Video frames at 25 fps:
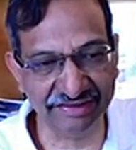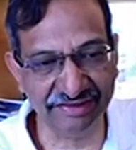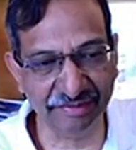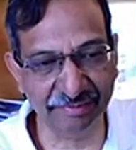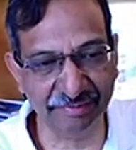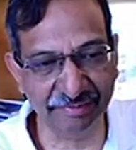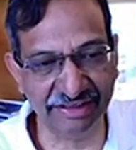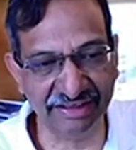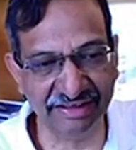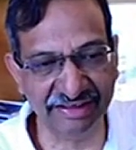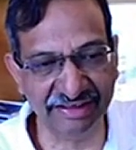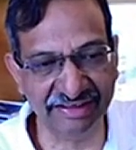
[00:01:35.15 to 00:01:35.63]

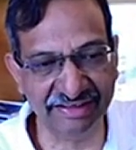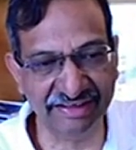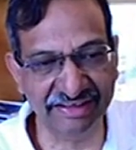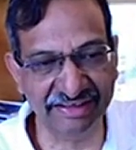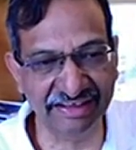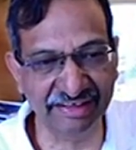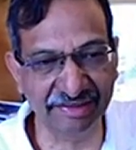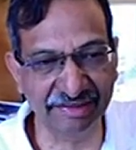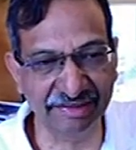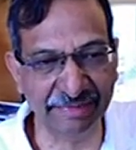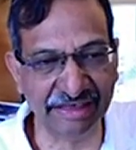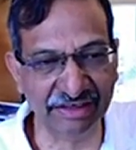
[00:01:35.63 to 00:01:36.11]
Similarly,
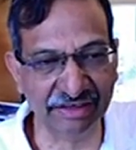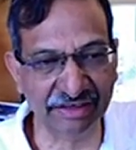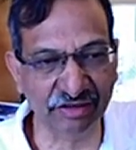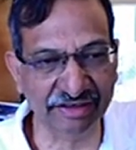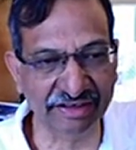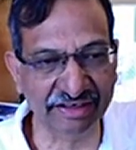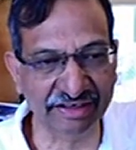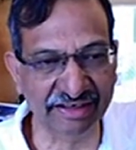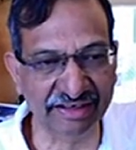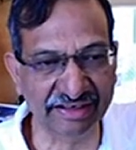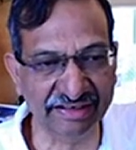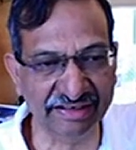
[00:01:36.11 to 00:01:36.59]

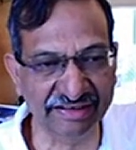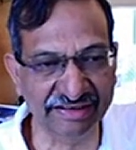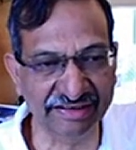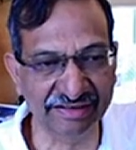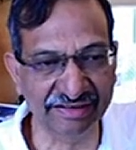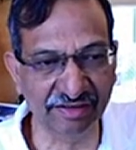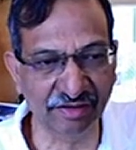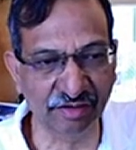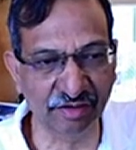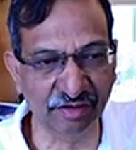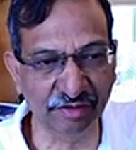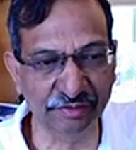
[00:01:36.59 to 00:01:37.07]
eMACH.ai
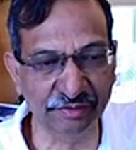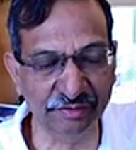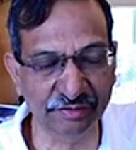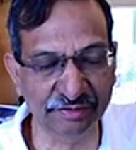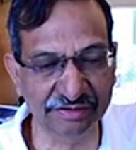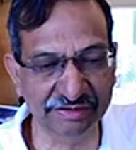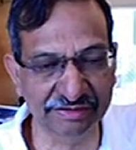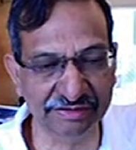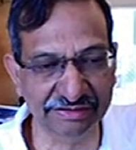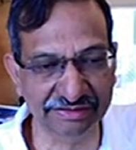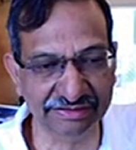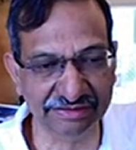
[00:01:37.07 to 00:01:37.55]
also
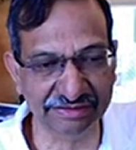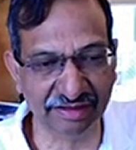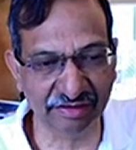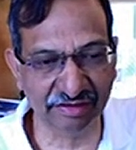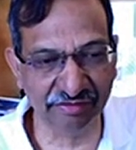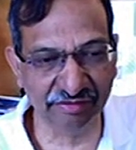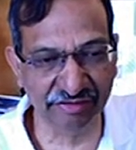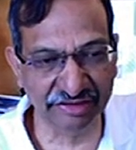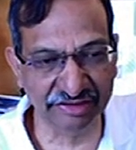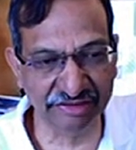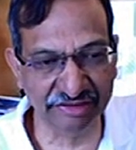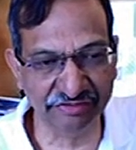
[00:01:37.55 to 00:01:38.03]

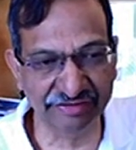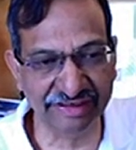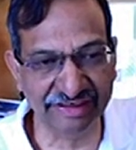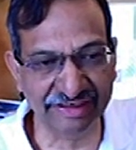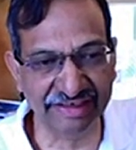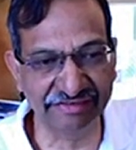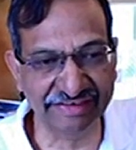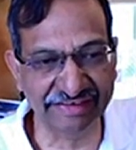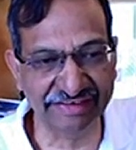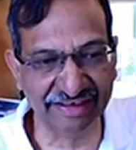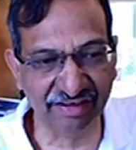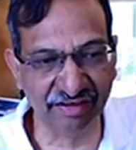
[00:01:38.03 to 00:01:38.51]
converge
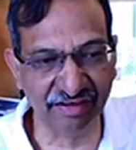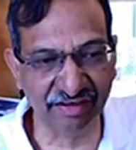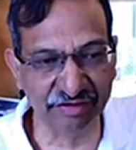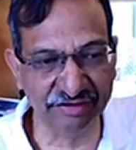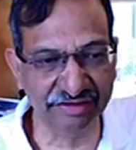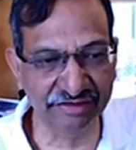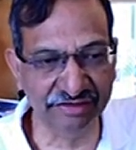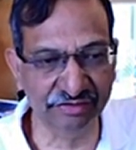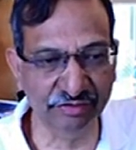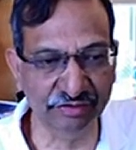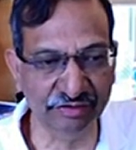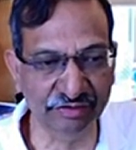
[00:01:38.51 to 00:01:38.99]
five
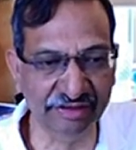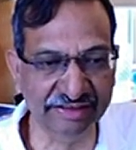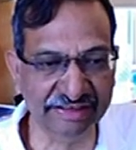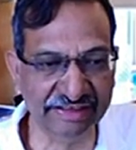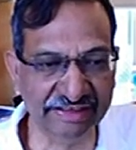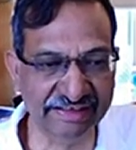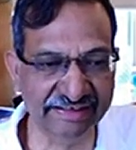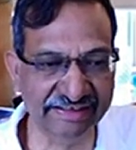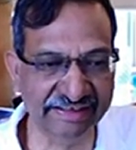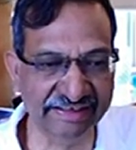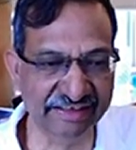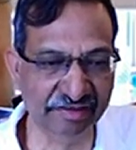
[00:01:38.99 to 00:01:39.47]
technologies to
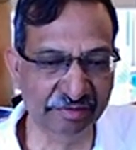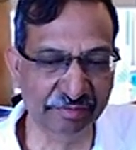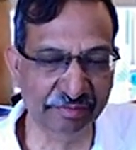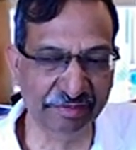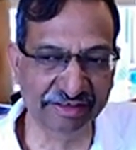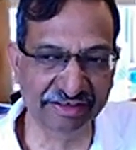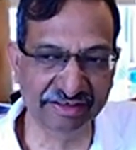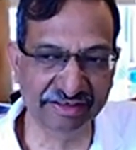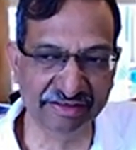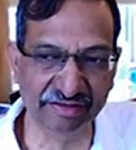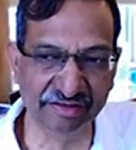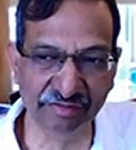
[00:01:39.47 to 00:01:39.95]
design the
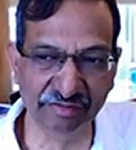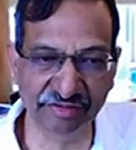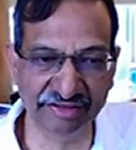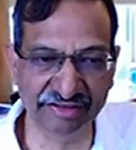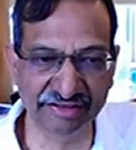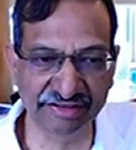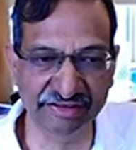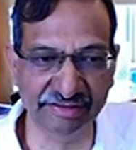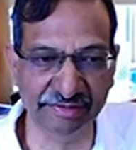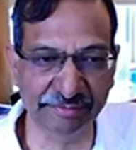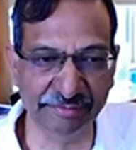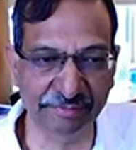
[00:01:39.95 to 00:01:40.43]
experience,
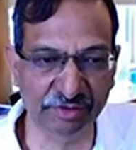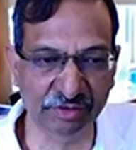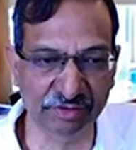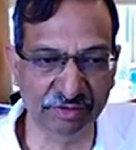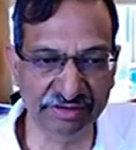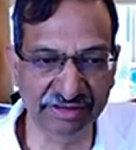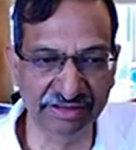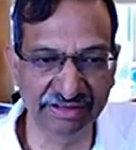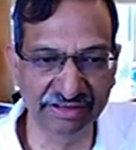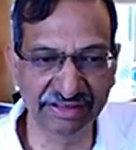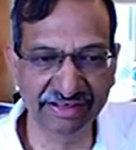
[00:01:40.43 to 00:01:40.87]
which is about